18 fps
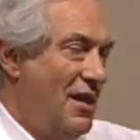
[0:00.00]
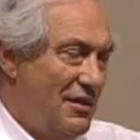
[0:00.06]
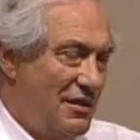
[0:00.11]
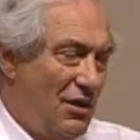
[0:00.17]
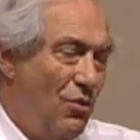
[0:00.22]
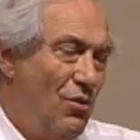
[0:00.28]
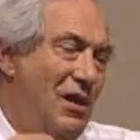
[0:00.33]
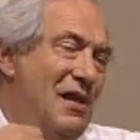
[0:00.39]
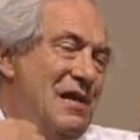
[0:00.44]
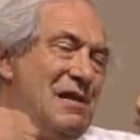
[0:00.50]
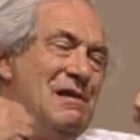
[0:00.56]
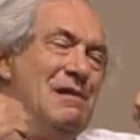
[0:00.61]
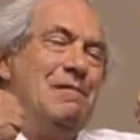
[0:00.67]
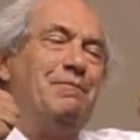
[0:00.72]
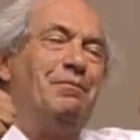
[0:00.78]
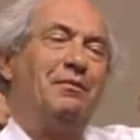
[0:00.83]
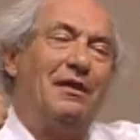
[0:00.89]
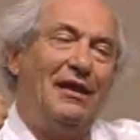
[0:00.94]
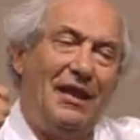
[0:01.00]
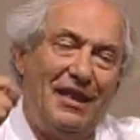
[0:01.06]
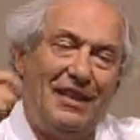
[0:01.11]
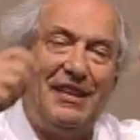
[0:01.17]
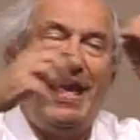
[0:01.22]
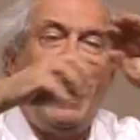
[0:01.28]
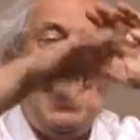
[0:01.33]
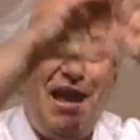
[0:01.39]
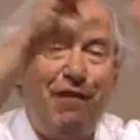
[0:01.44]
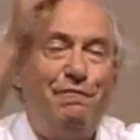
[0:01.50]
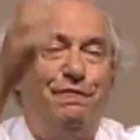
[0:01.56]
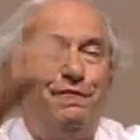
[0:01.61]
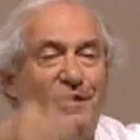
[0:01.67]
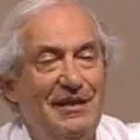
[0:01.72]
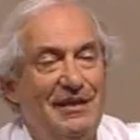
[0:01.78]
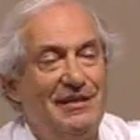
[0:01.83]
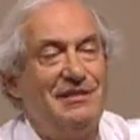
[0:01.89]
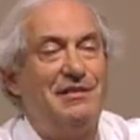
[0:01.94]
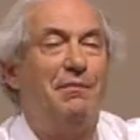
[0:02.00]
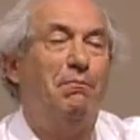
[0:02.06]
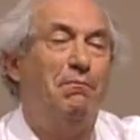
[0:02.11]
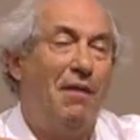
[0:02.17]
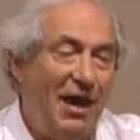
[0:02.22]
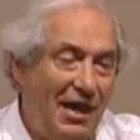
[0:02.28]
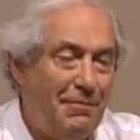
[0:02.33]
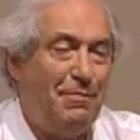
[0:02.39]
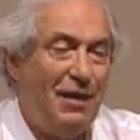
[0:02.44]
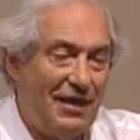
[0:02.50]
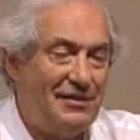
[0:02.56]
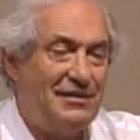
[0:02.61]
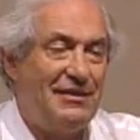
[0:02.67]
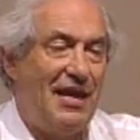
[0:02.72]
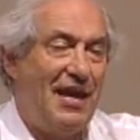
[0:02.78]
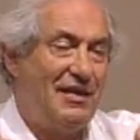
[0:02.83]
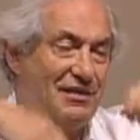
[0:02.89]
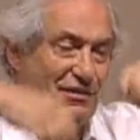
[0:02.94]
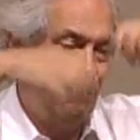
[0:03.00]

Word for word: so F is my best guess